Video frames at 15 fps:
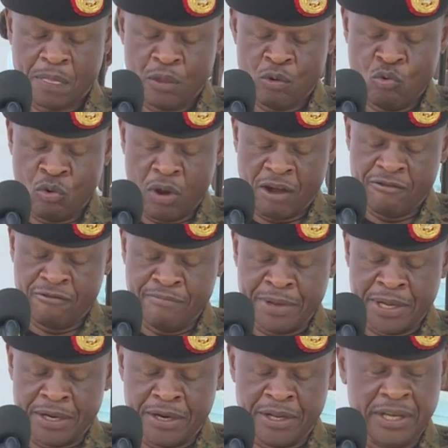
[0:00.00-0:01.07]
who have
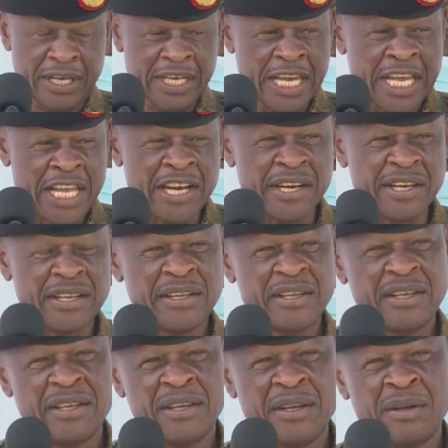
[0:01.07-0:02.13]
been keen
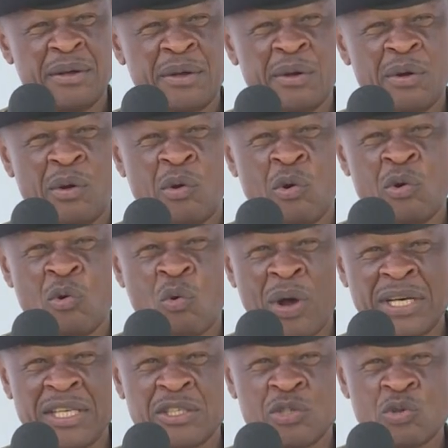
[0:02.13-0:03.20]
on
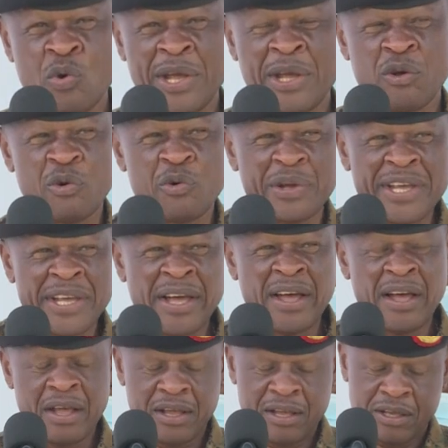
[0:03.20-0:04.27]
what is going on here
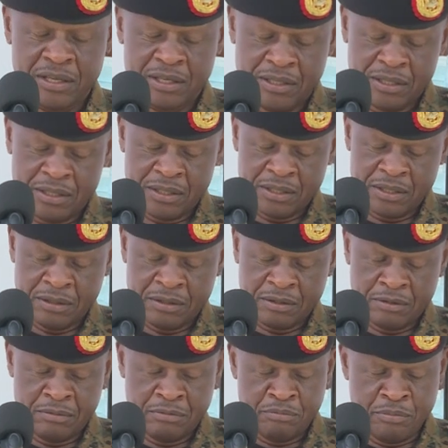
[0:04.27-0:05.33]

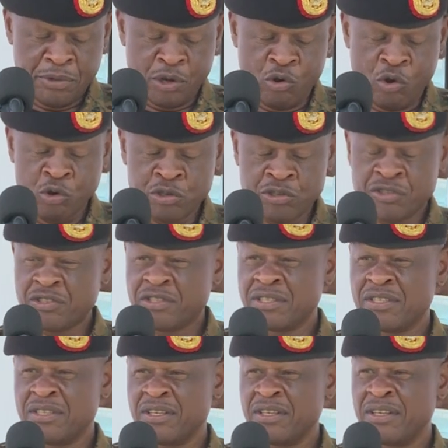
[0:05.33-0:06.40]
because
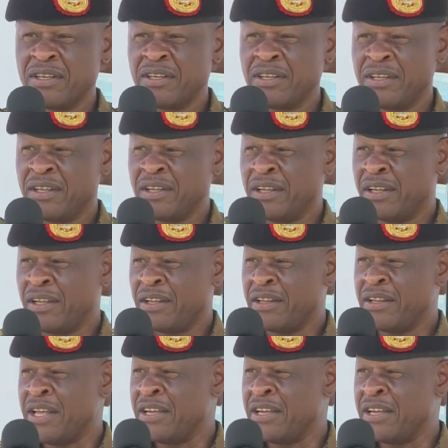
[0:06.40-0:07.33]
the